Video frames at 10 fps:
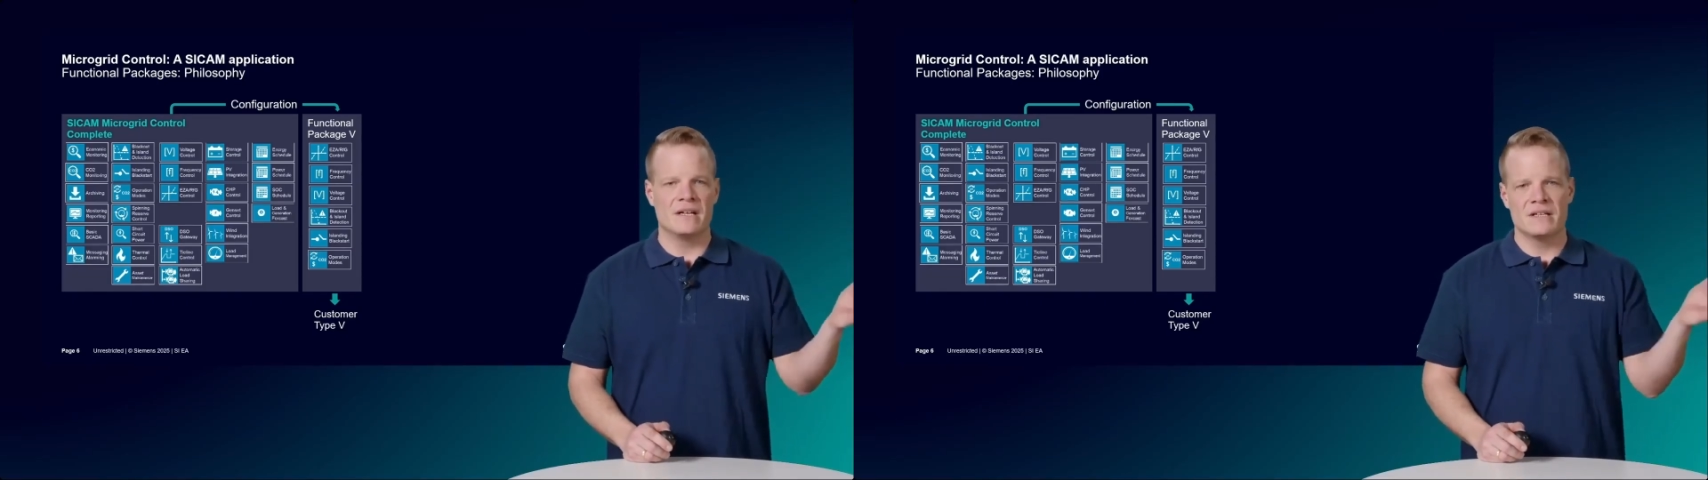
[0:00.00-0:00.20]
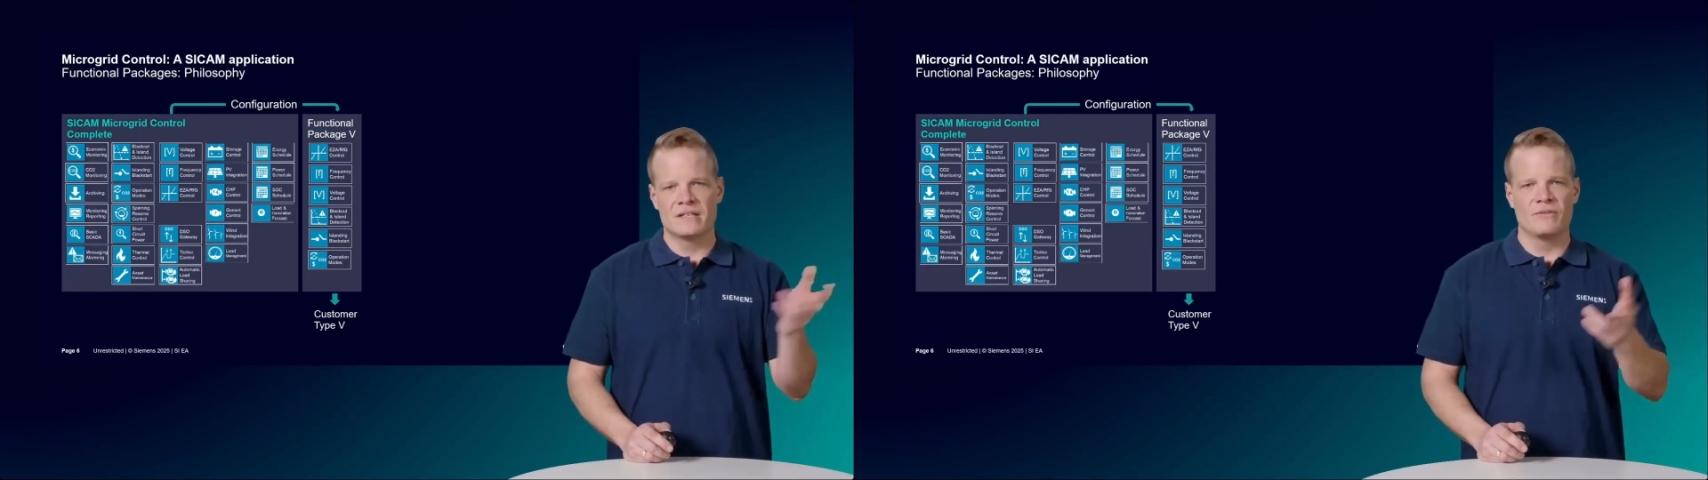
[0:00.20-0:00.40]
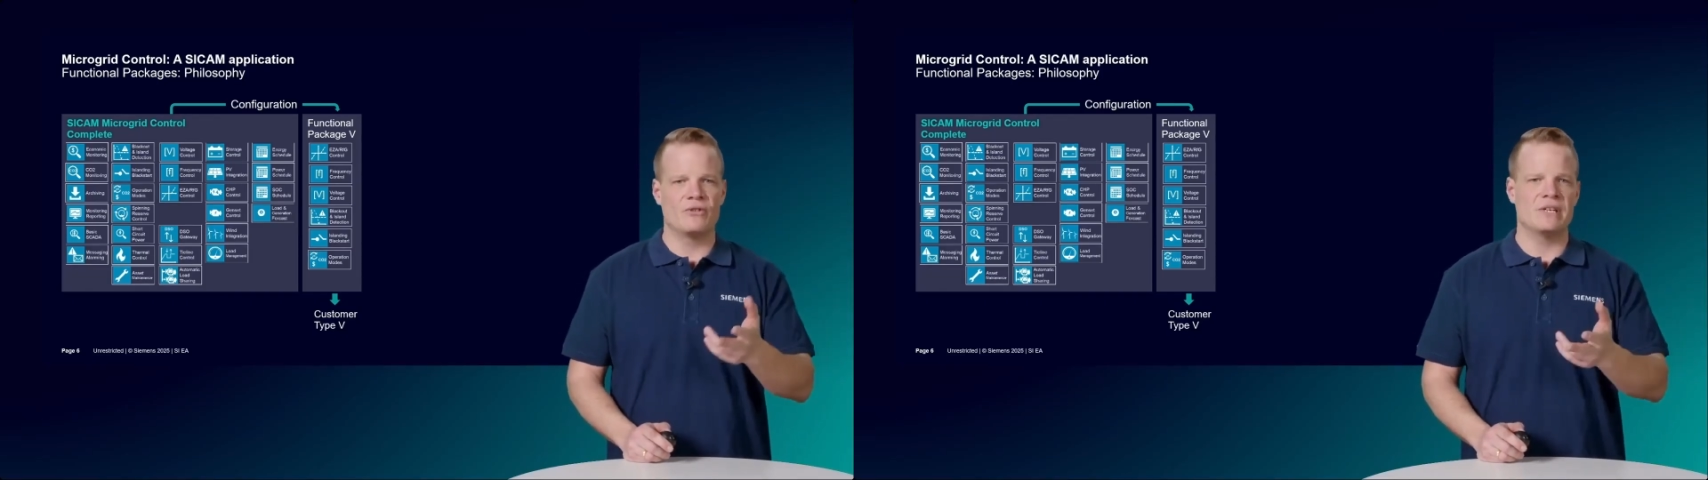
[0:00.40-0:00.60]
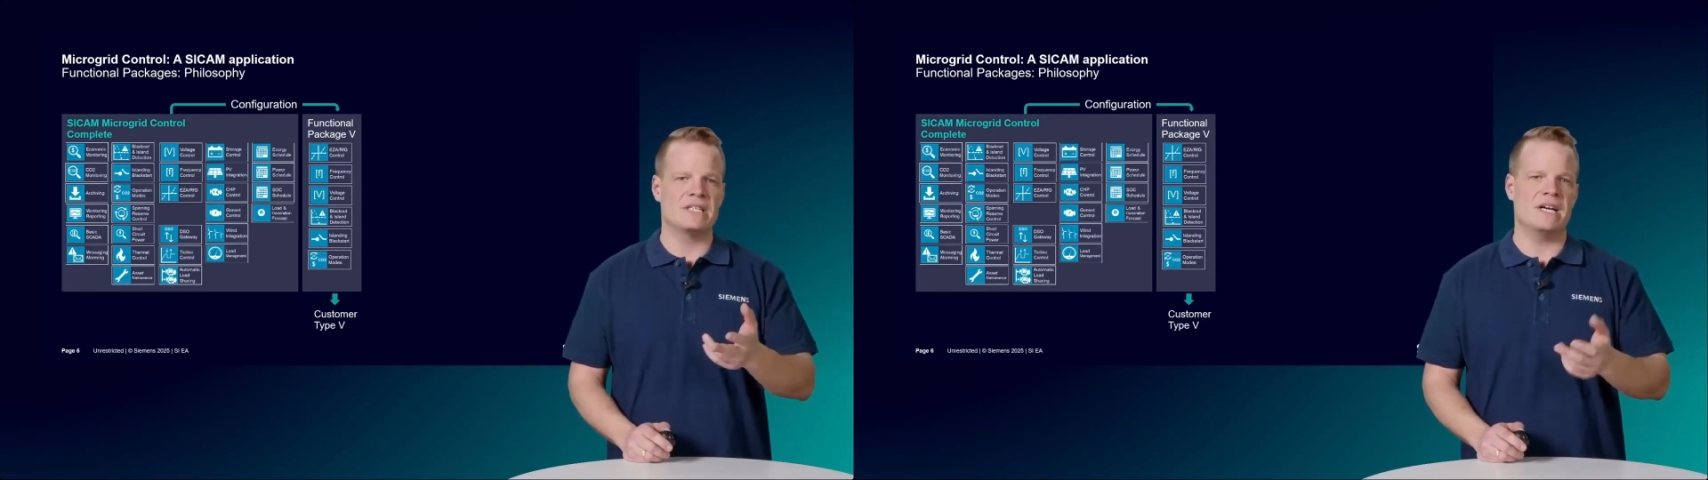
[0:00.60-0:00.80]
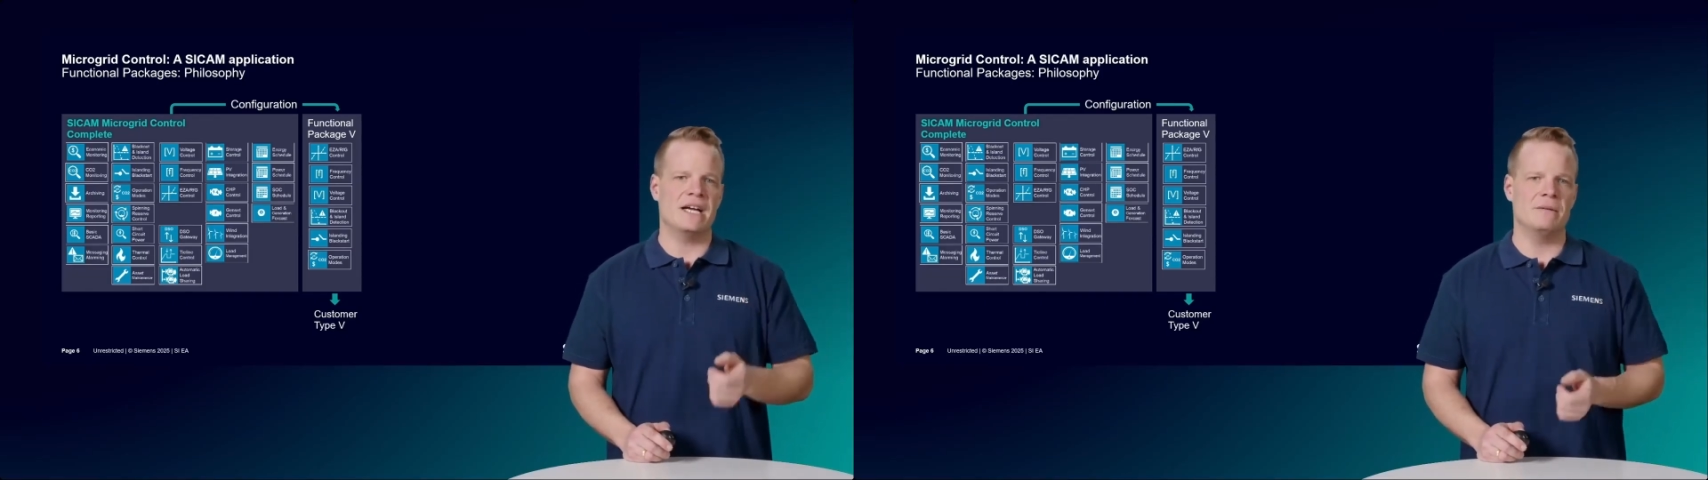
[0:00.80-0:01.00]
different
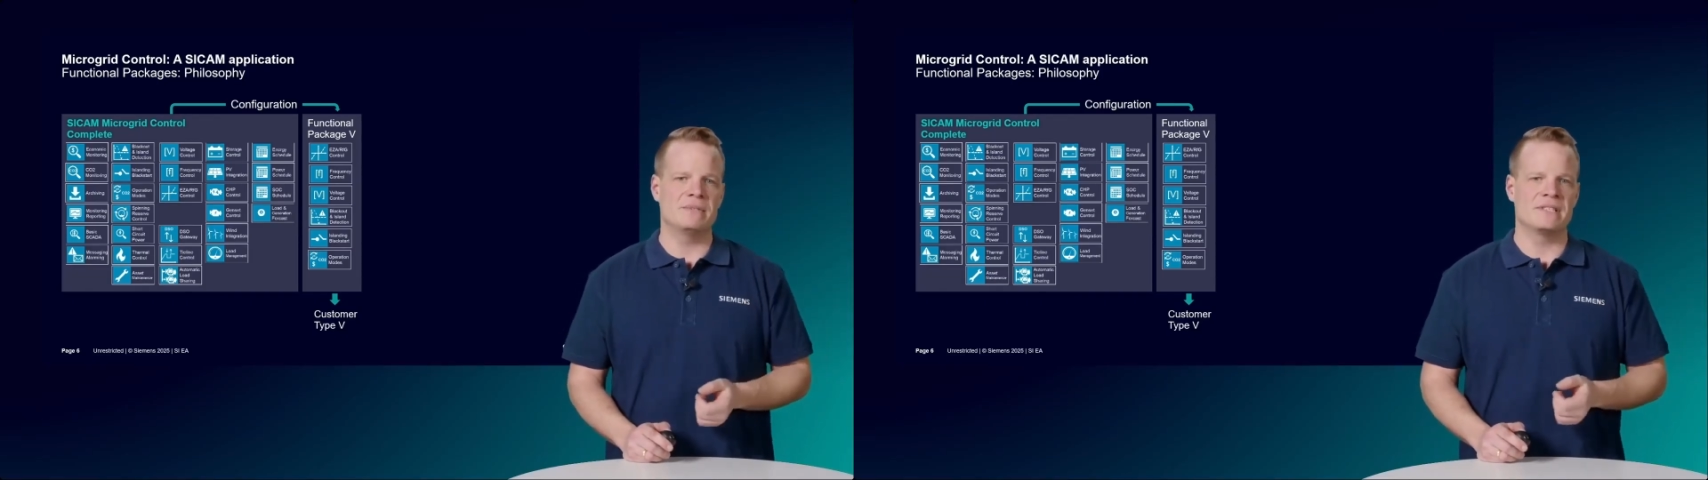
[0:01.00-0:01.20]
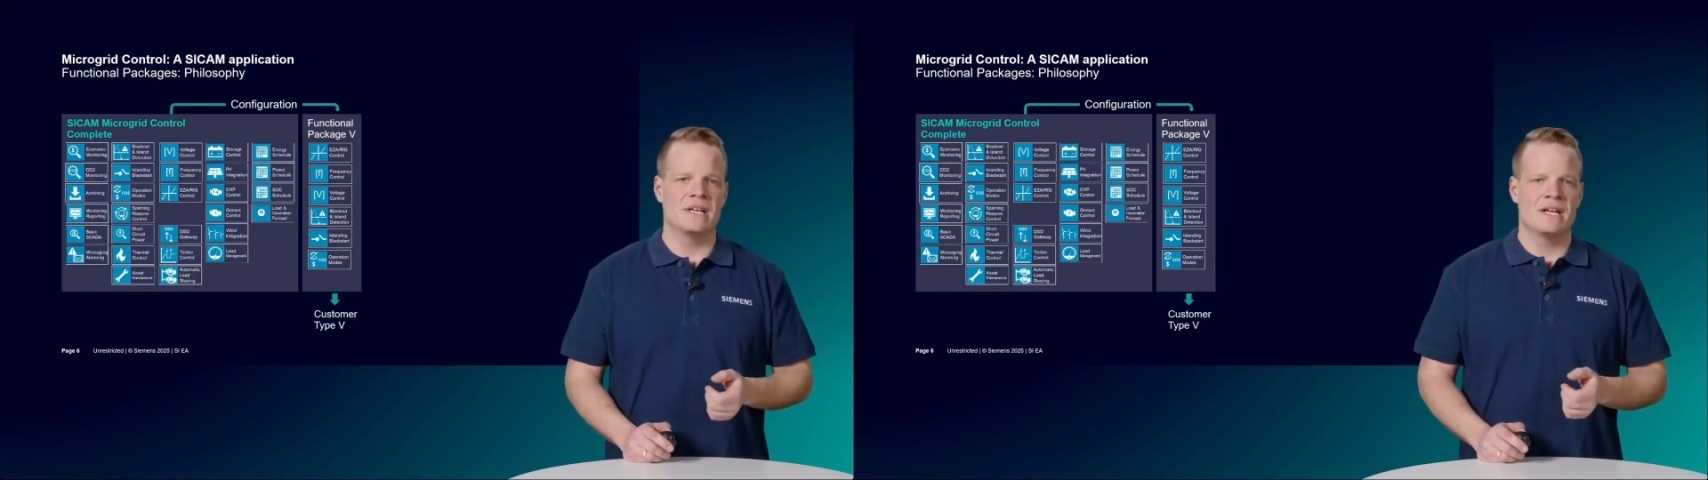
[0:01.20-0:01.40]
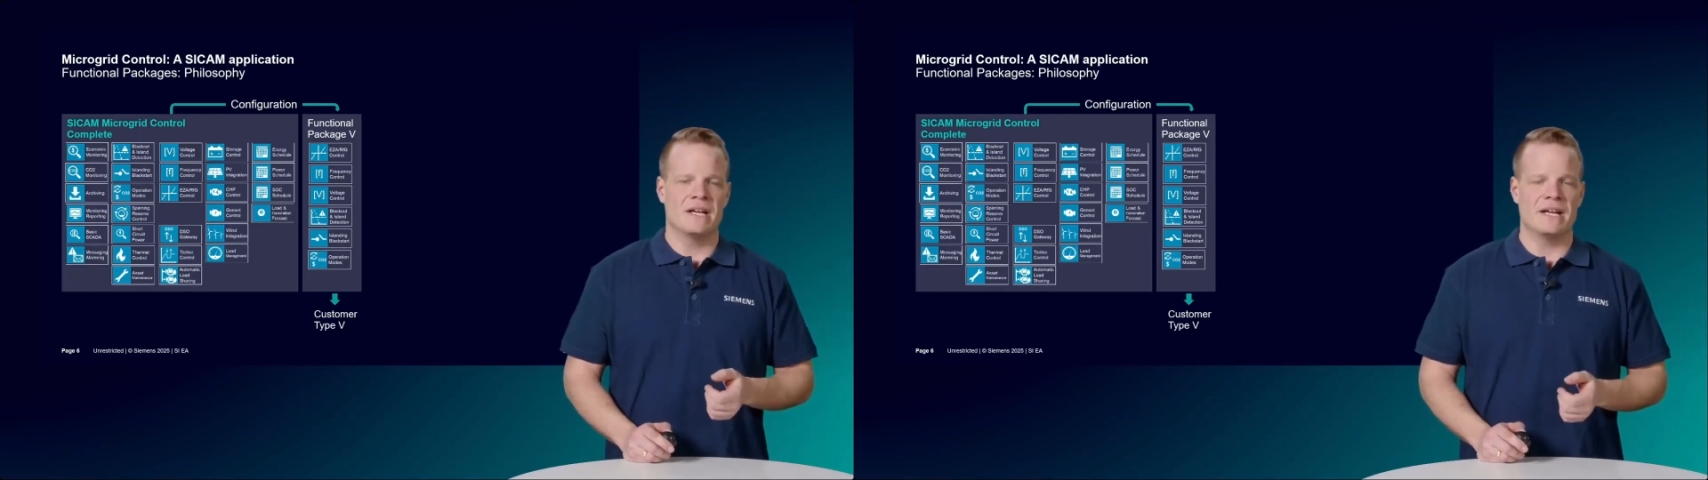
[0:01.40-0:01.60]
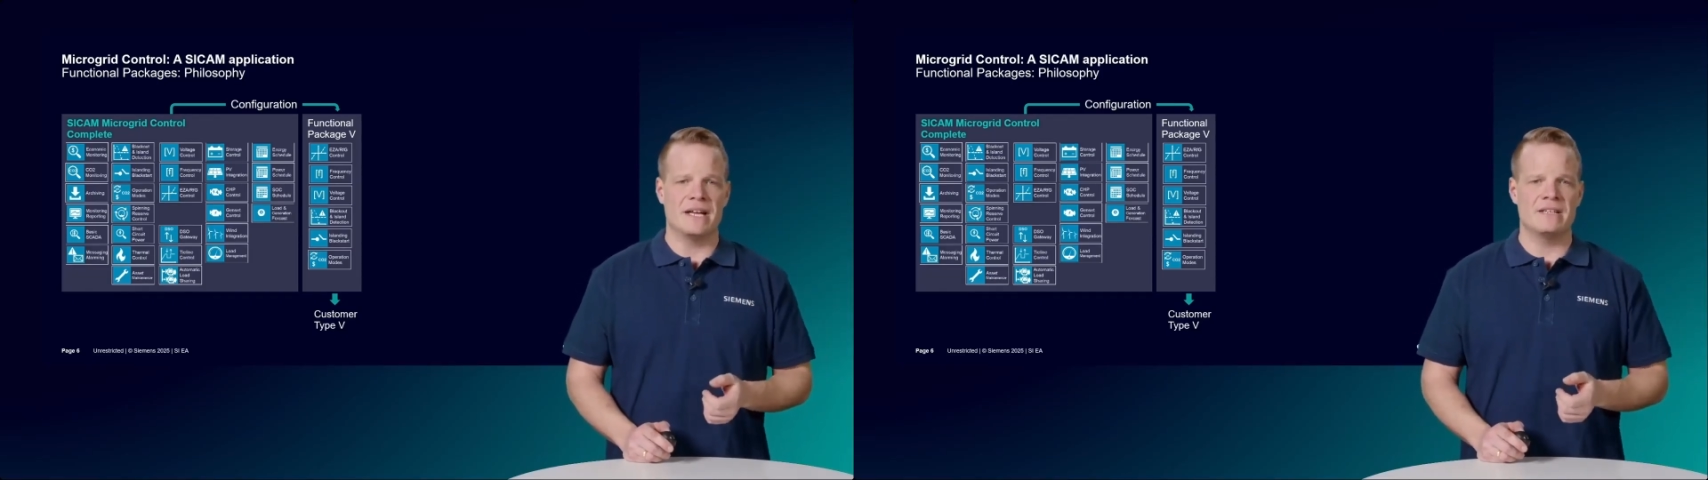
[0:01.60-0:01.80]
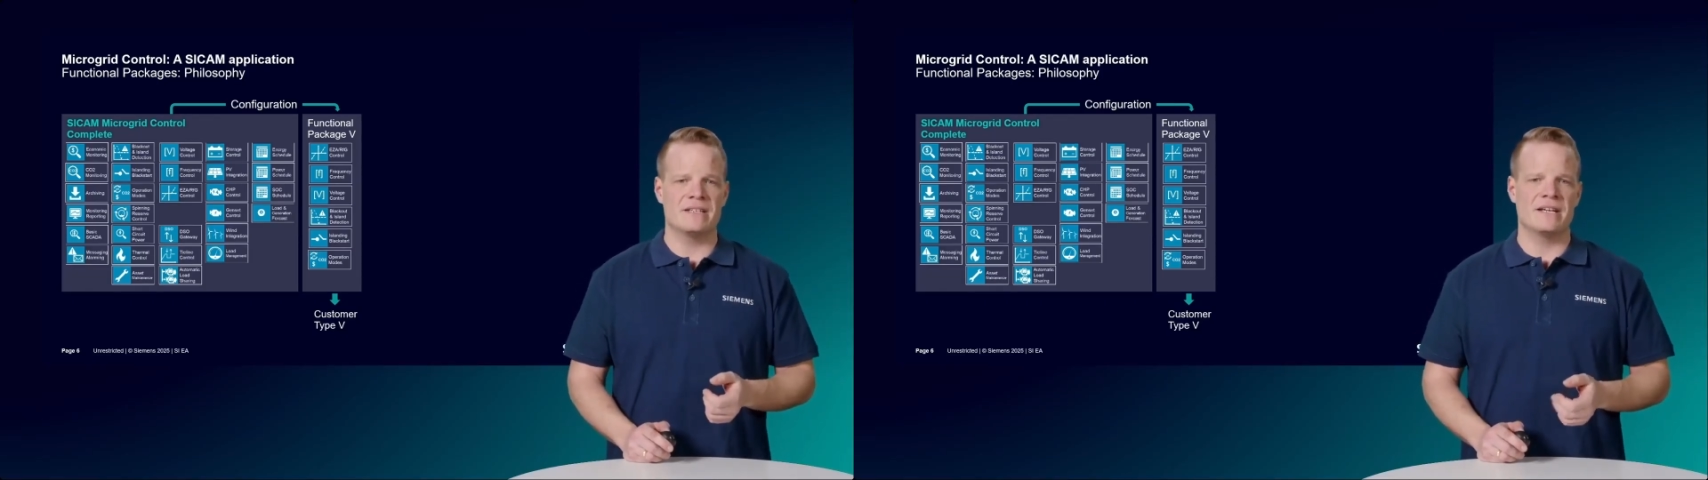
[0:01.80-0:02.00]
types, and